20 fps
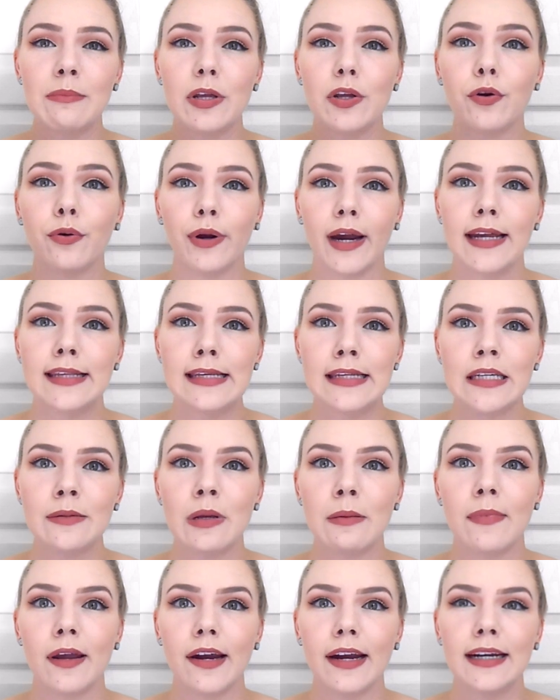to be crazy to
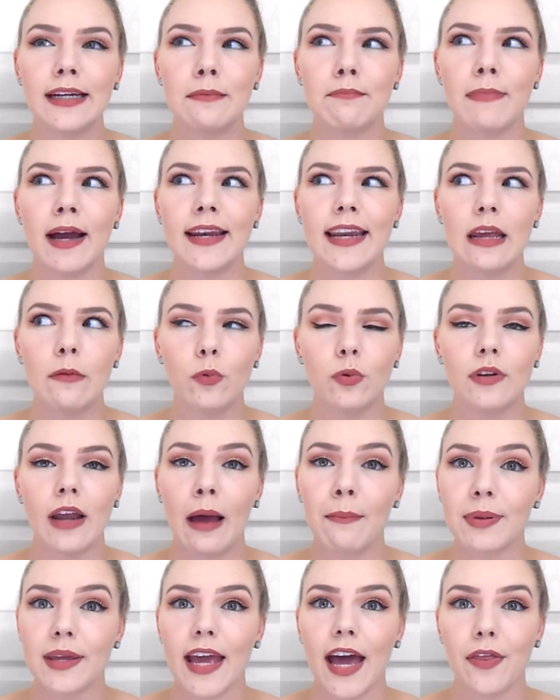be married and my name will
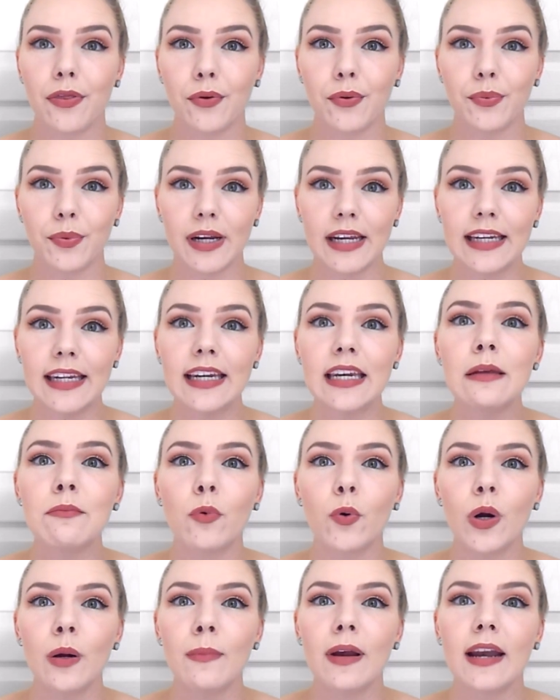not be Heather Reed
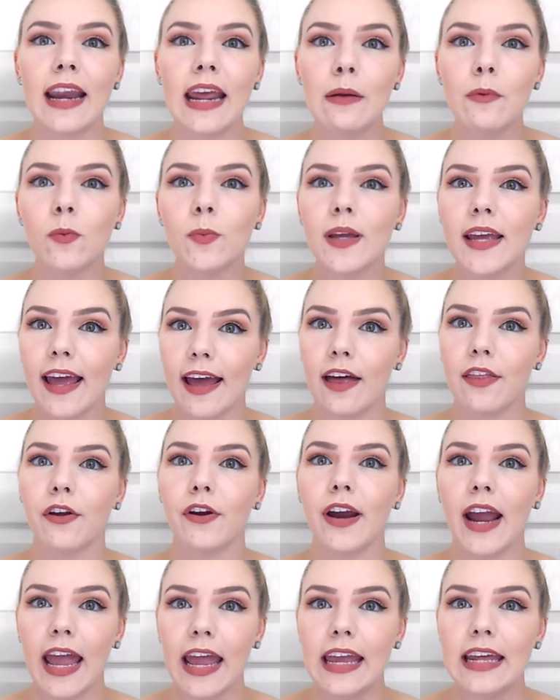anymore. My name will be
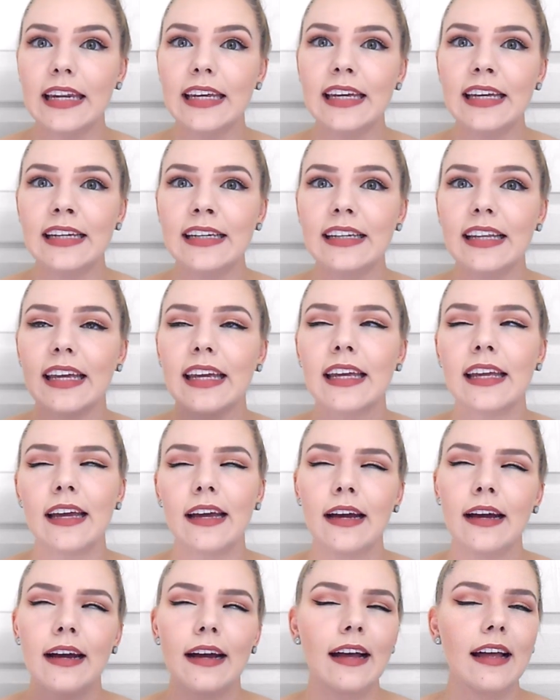Heather Hayden. Like
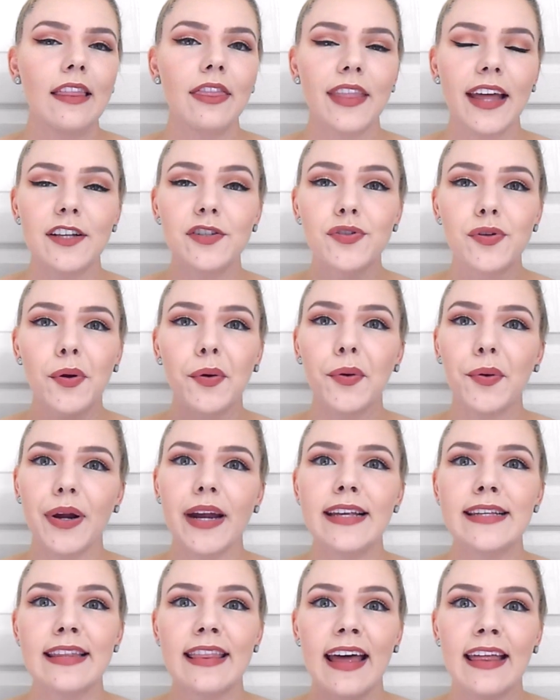that's so
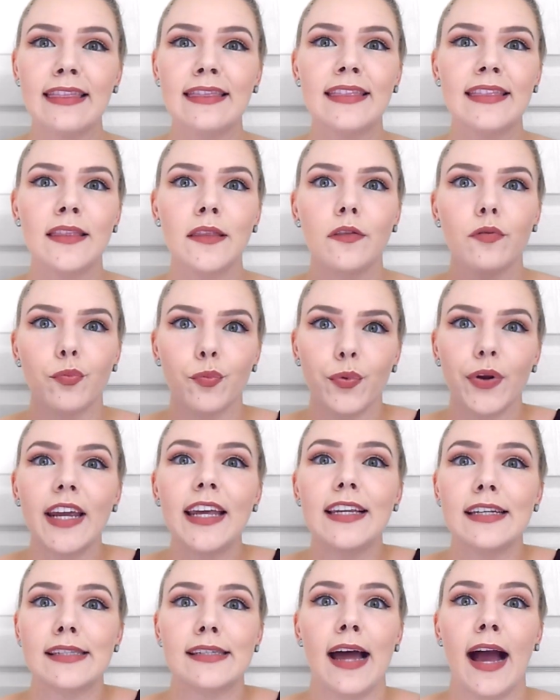crazy that
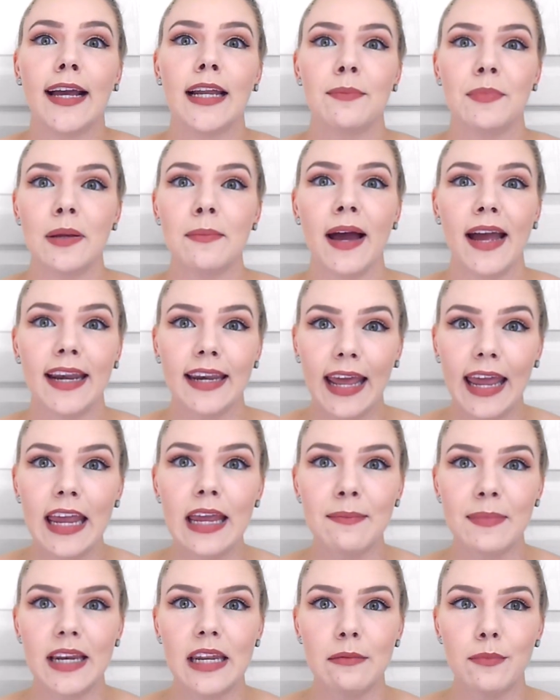Reed is not going to be my
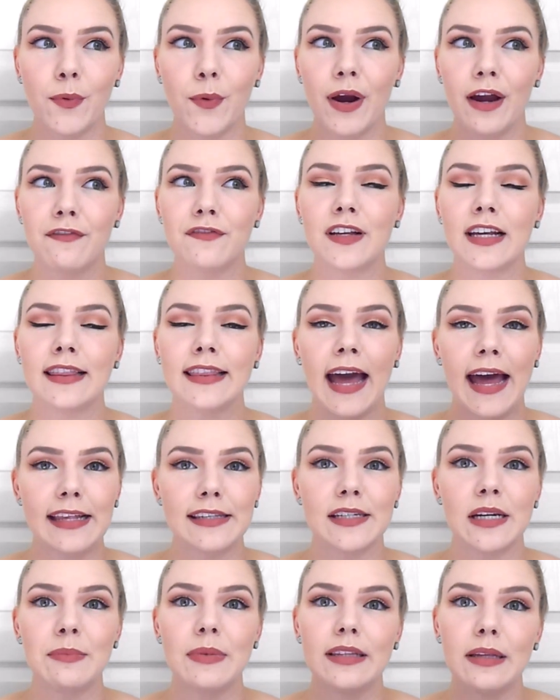name anymore. I feel like
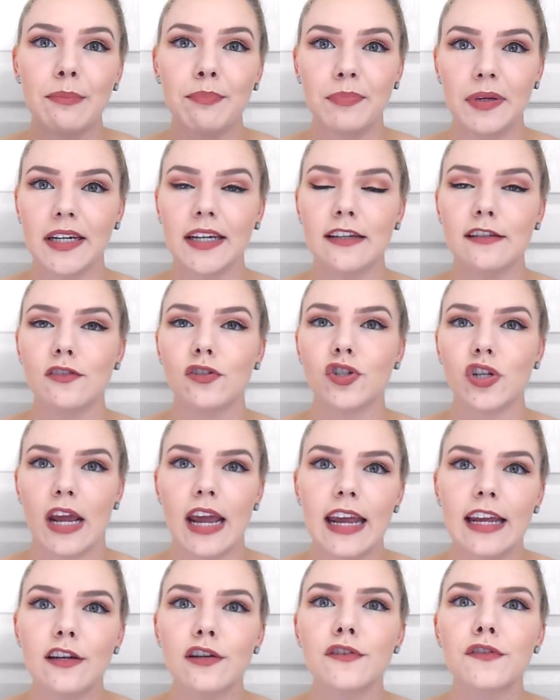that's going to be the biggest
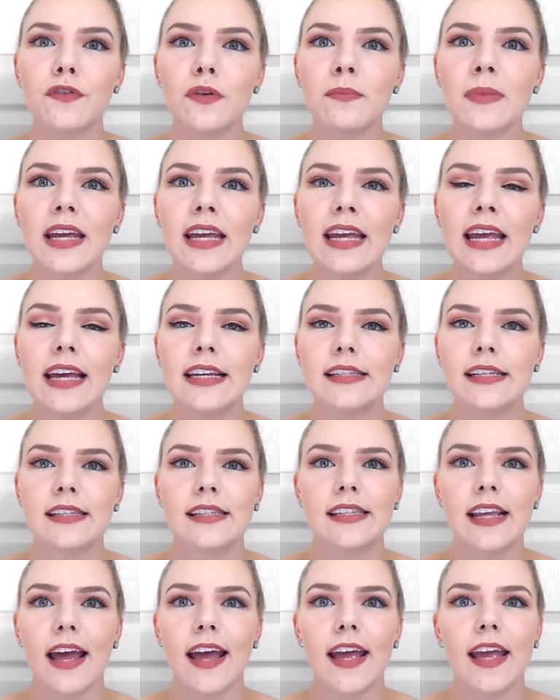change for me. And to
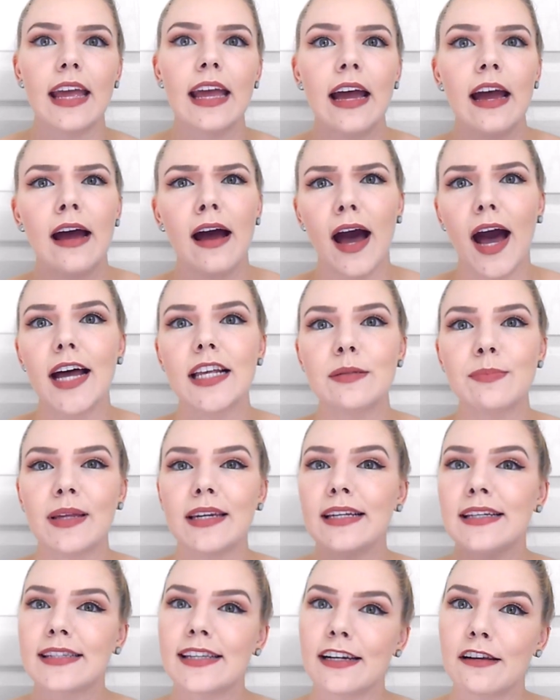say
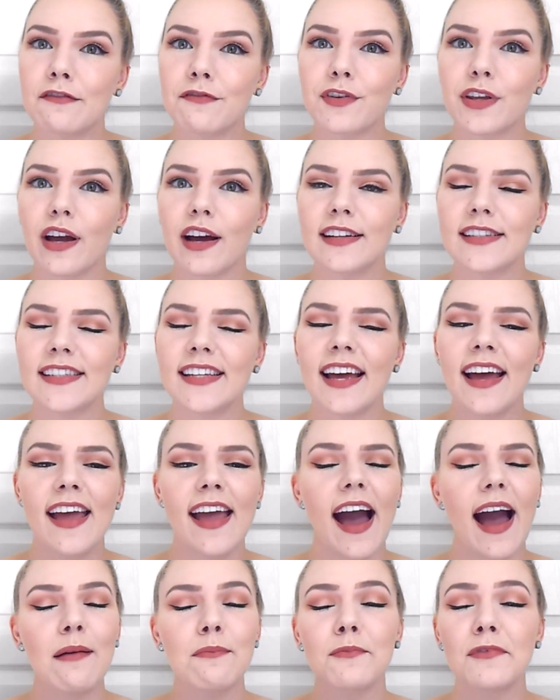husband instead of
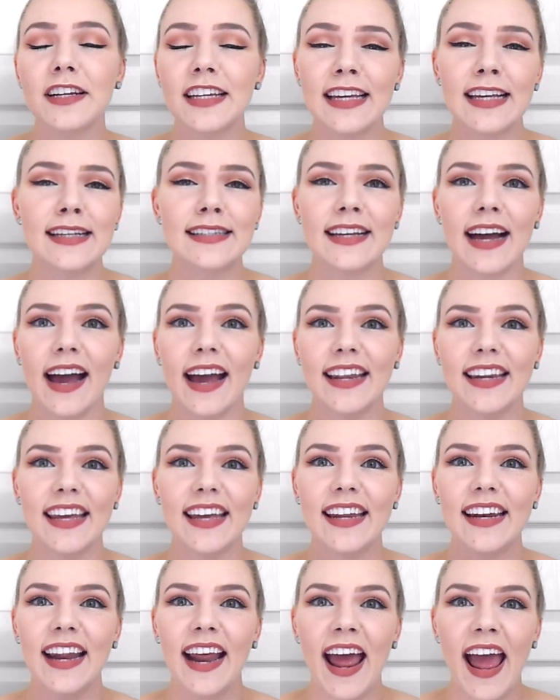fiance, I'm really
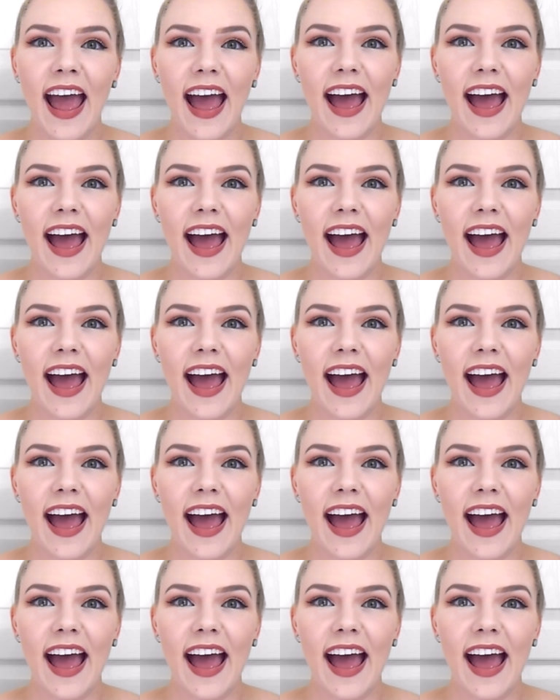excited.